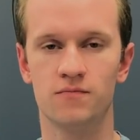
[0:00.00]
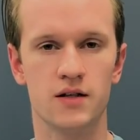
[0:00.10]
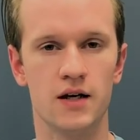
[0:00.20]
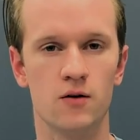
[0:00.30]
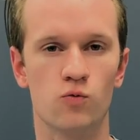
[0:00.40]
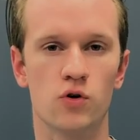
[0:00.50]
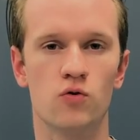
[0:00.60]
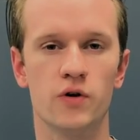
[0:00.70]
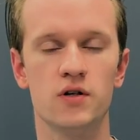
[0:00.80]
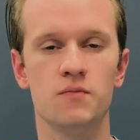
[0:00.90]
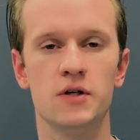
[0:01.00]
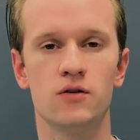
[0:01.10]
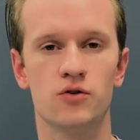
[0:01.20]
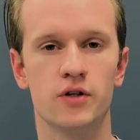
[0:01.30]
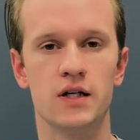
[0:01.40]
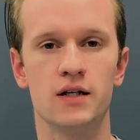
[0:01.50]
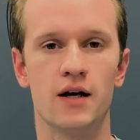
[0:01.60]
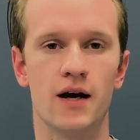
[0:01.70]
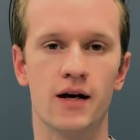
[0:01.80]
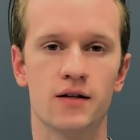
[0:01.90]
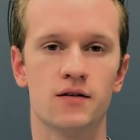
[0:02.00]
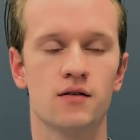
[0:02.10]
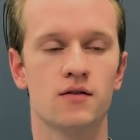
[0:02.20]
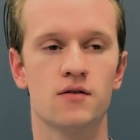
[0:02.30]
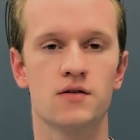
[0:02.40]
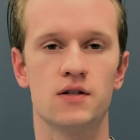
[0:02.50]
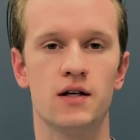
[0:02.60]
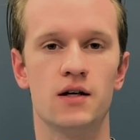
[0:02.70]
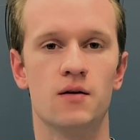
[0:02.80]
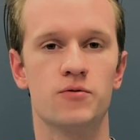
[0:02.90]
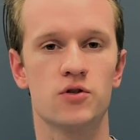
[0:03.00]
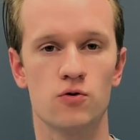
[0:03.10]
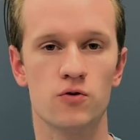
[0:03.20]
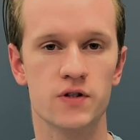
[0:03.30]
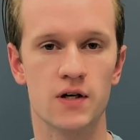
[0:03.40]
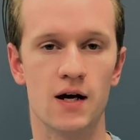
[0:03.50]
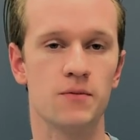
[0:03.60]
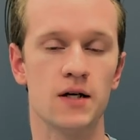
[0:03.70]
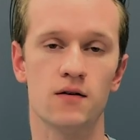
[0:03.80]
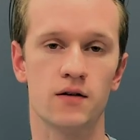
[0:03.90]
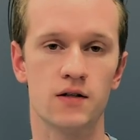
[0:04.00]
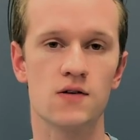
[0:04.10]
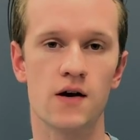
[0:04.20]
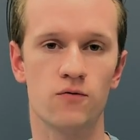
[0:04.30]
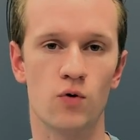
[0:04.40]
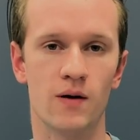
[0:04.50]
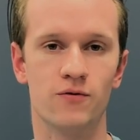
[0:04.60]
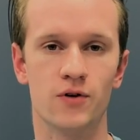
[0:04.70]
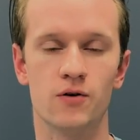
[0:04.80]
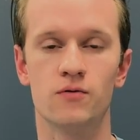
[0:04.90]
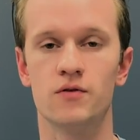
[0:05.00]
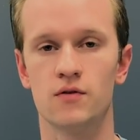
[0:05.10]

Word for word: Today we're going to be looking at setting up scroll snapping inside of Webflow,